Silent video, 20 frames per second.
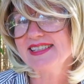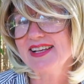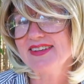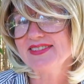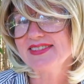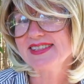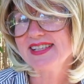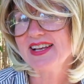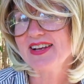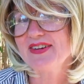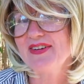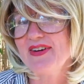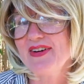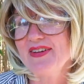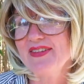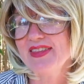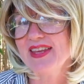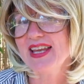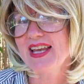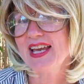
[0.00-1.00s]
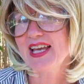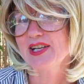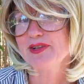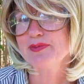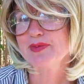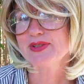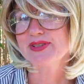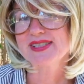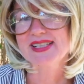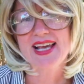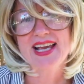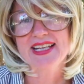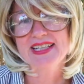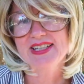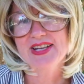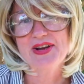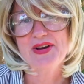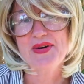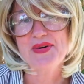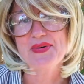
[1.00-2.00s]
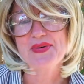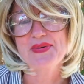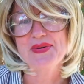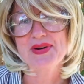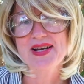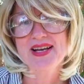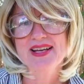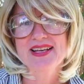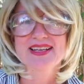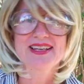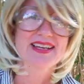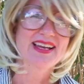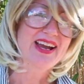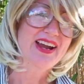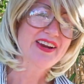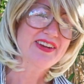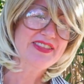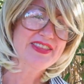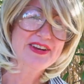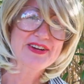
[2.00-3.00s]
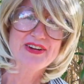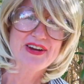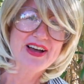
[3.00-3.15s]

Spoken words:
sounds like all the animals I know. Are there